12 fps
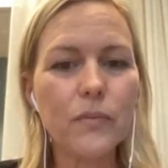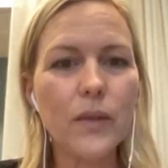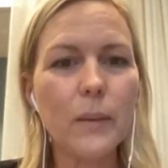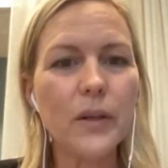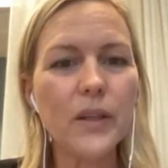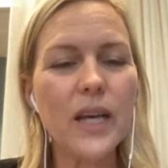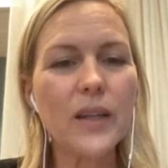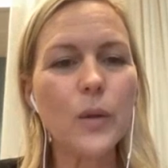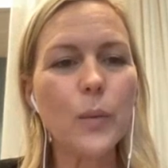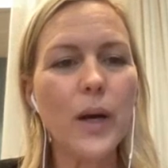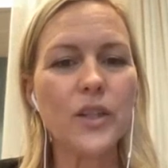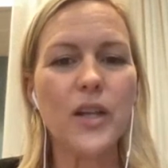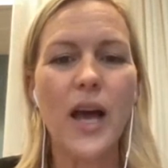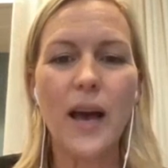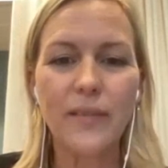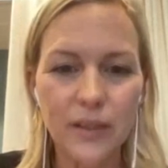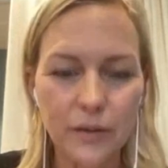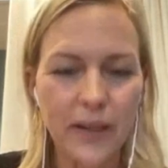because otherwise you
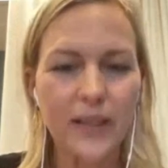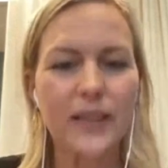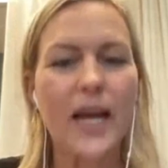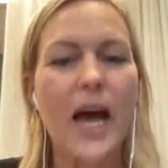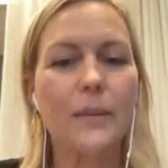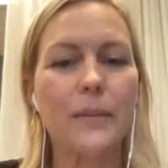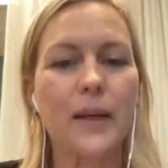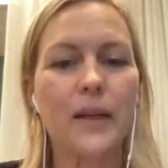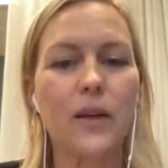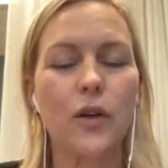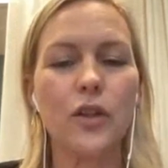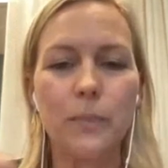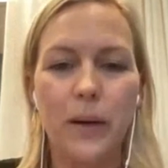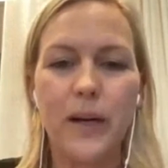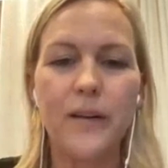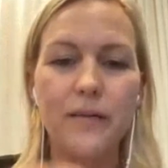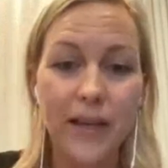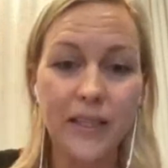have this fixed admin cost per
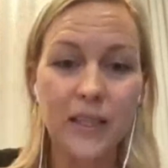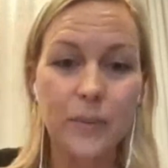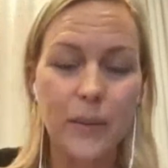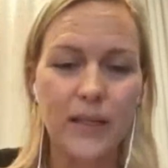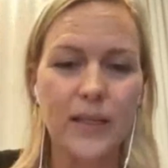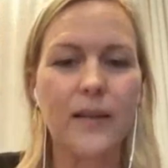investment,